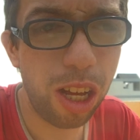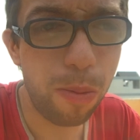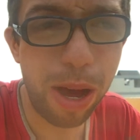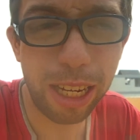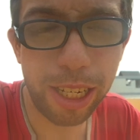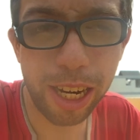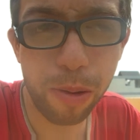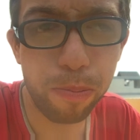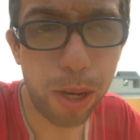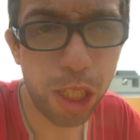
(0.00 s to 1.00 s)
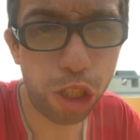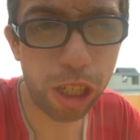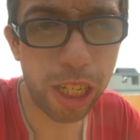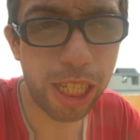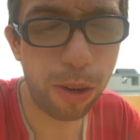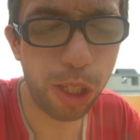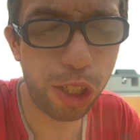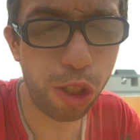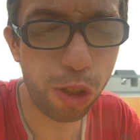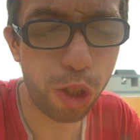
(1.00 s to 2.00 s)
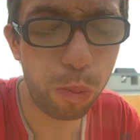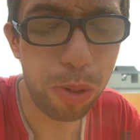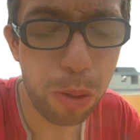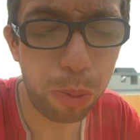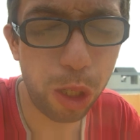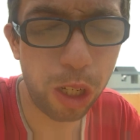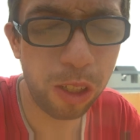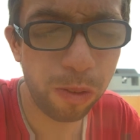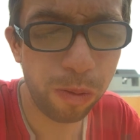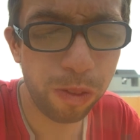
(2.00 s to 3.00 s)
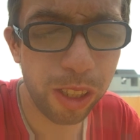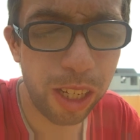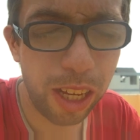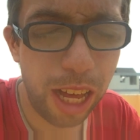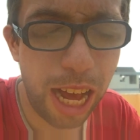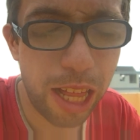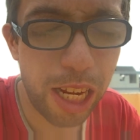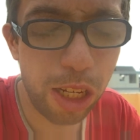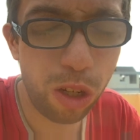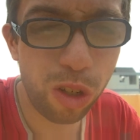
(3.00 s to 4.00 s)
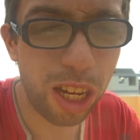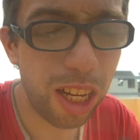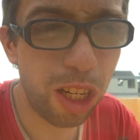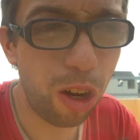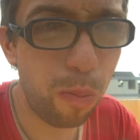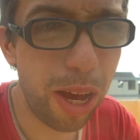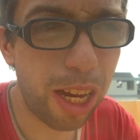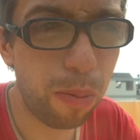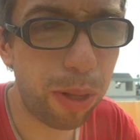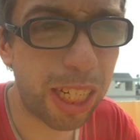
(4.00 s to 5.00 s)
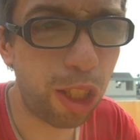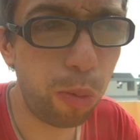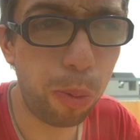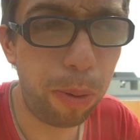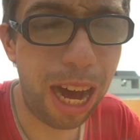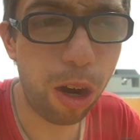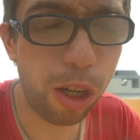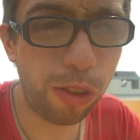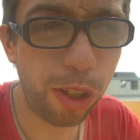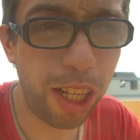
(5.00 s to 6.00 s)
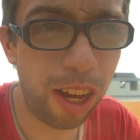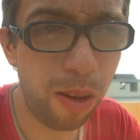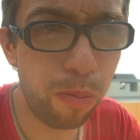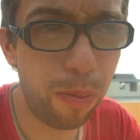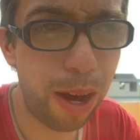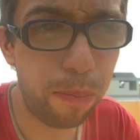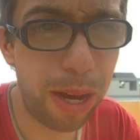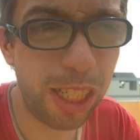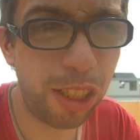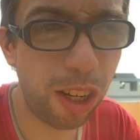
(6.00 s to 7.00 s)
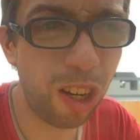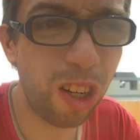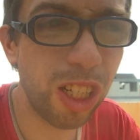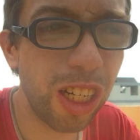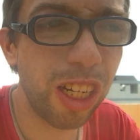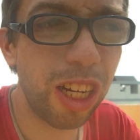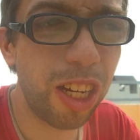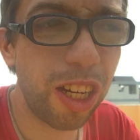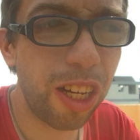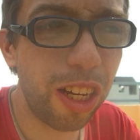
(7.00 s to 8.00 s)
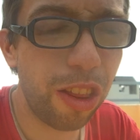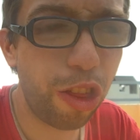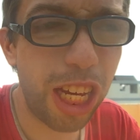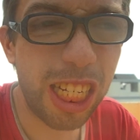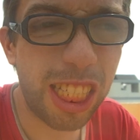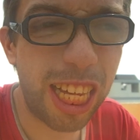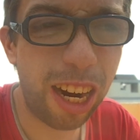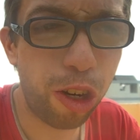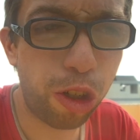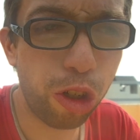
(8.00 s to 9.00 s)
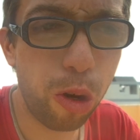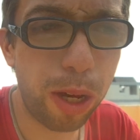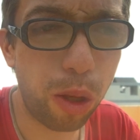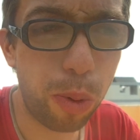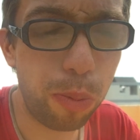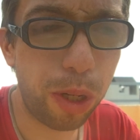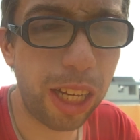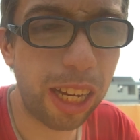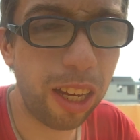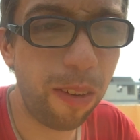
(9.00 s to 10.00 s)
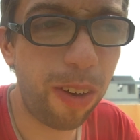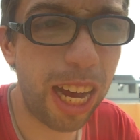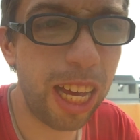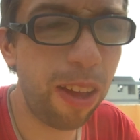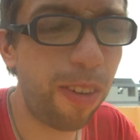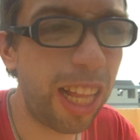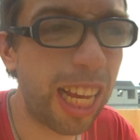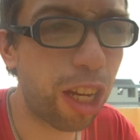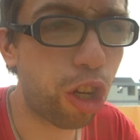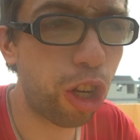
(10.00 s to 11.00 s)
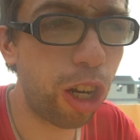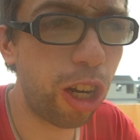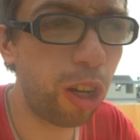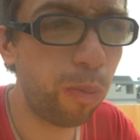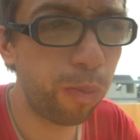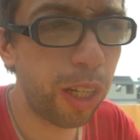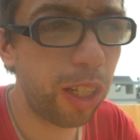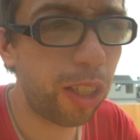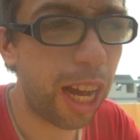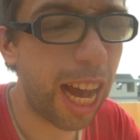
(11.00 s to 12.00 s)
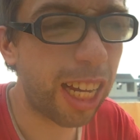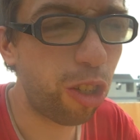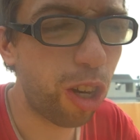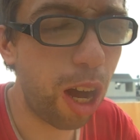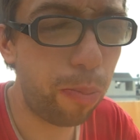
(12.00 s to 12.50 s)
imaginary monsters, I would just use people, and then make up like superpowers for them based on things that are true about the people. Like if I like a girl, so I can draw a